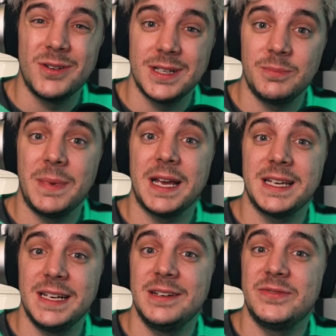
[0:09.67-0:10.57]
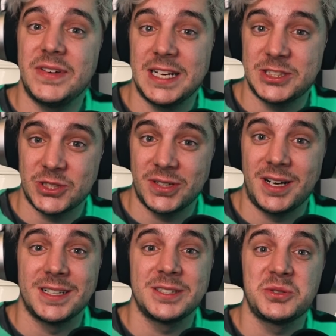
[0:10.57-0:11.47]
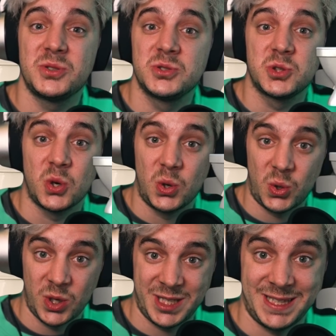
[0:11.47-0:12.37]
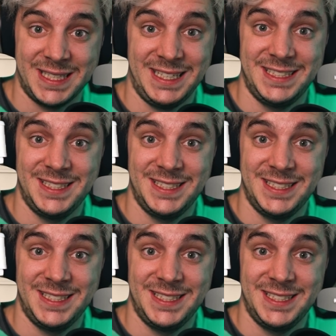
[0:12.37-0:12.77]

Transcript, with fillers: to make an adventure on a toilet.